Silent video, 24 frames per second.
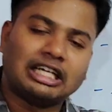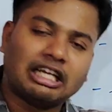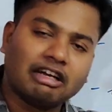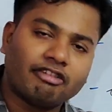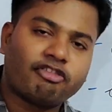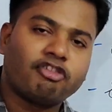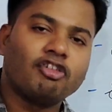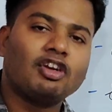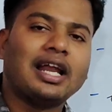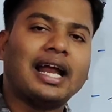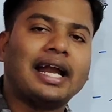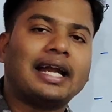
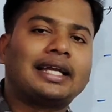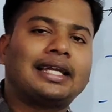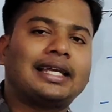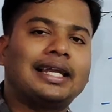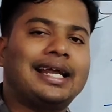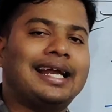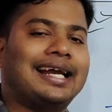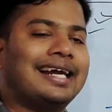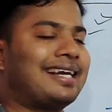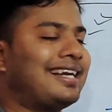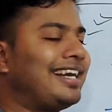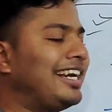
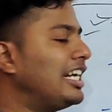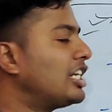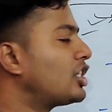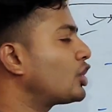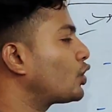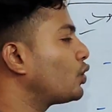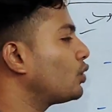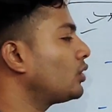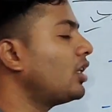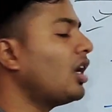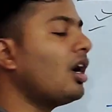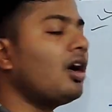definitely it
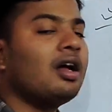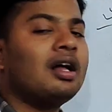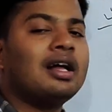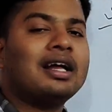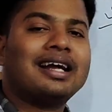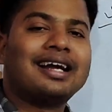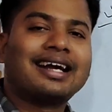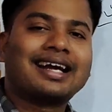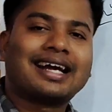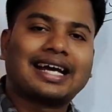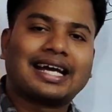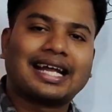leads to the
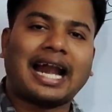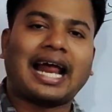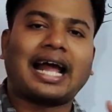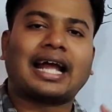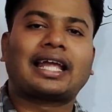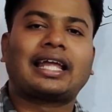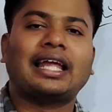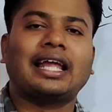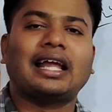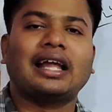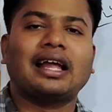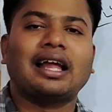
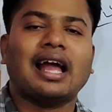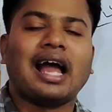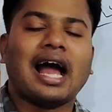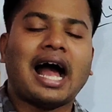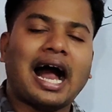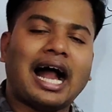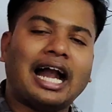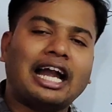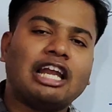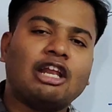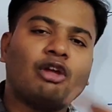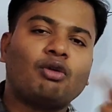cracking,
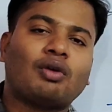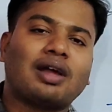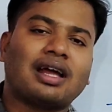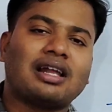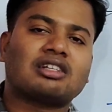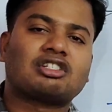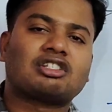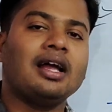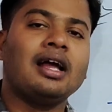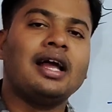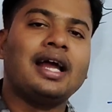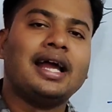and you
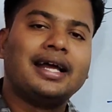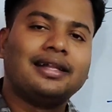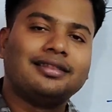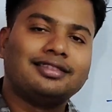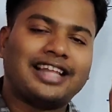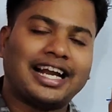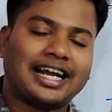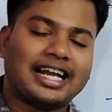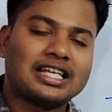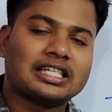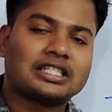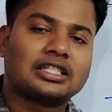can say
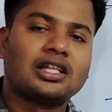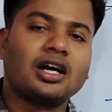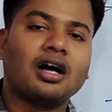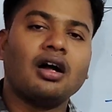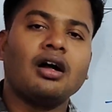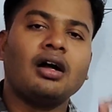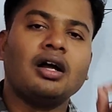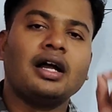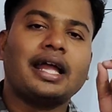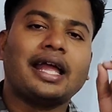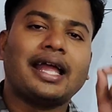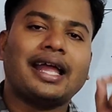that is
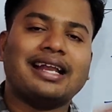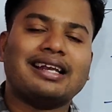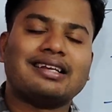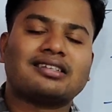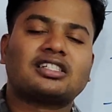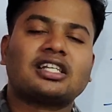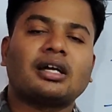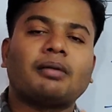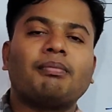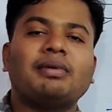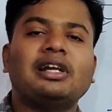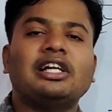the
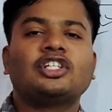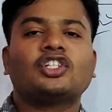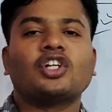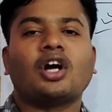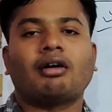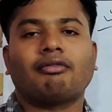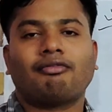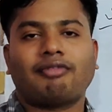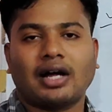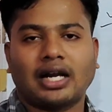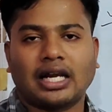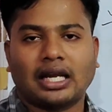instability
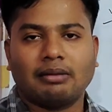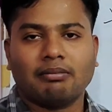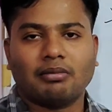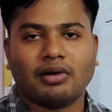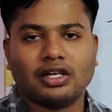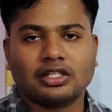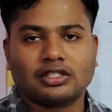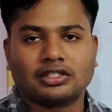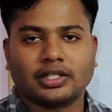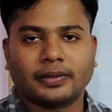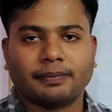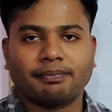of an
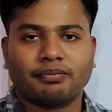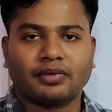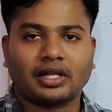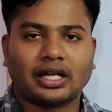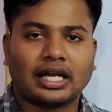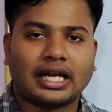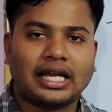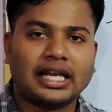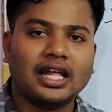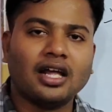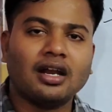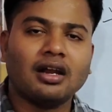emulsion.
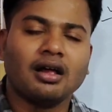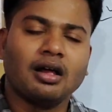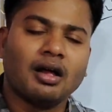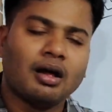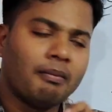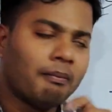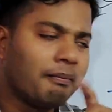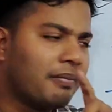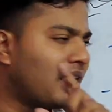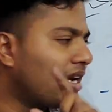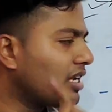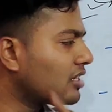Clear?
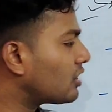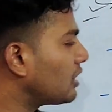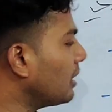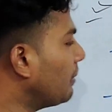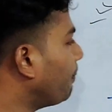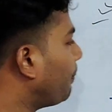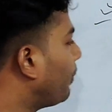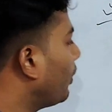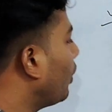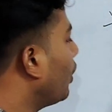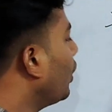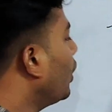Very
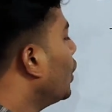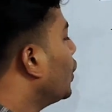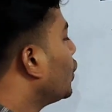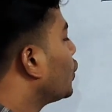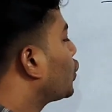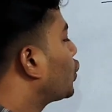simple.